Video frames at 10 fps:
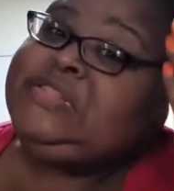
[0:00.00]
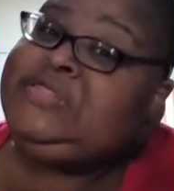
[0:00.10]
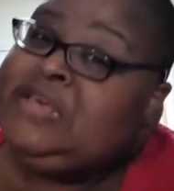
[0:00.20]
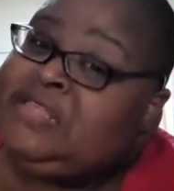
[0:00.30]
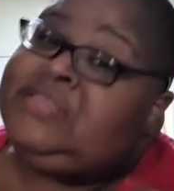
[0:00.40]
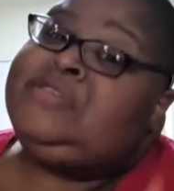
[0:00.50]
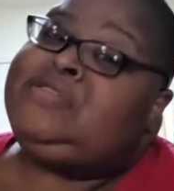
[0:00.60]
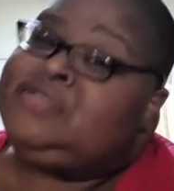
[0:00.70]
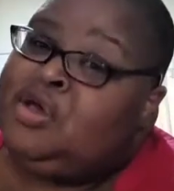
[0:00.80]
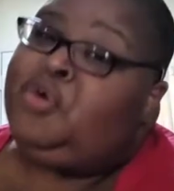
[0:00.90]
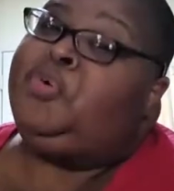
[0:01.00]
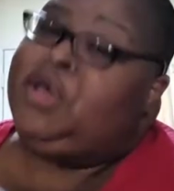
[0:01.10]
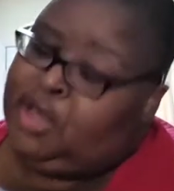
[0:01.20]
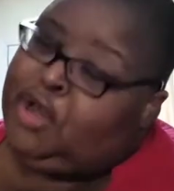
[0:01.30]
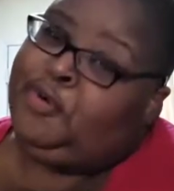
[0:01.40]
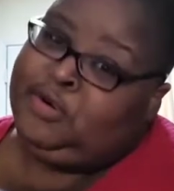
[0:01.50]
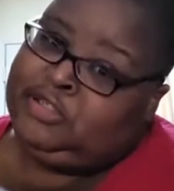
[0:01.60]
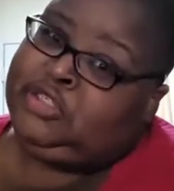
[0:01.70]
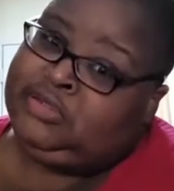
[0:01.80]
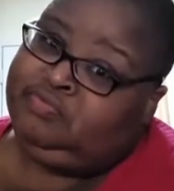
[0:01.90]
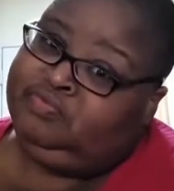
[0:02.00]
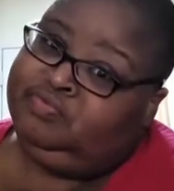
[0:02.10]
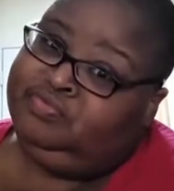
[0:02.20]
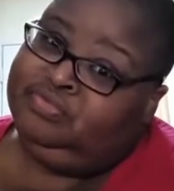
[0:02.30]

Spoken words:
this is so encouraging.